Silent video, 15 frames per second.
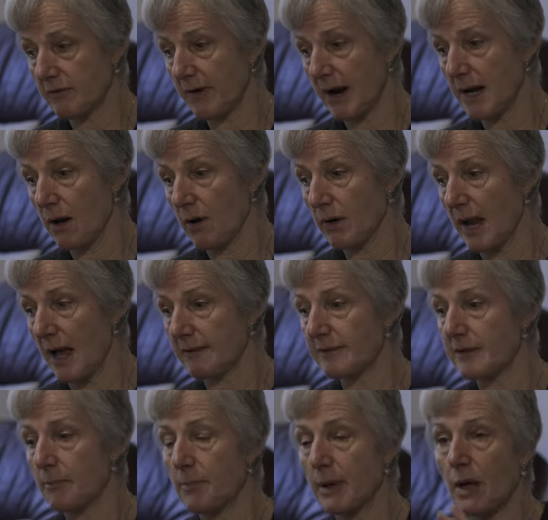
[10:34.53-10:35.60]
are very long
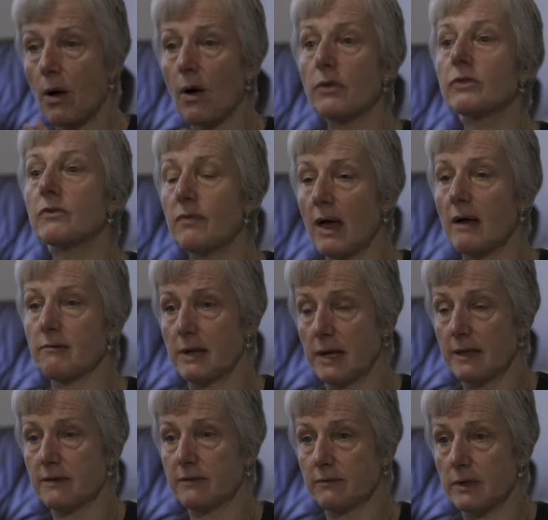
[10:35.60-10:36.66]
lasting because of that
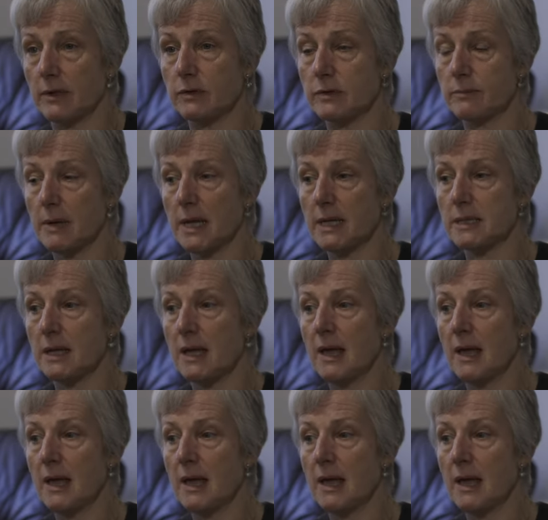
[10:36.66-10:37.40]
release of glutamate.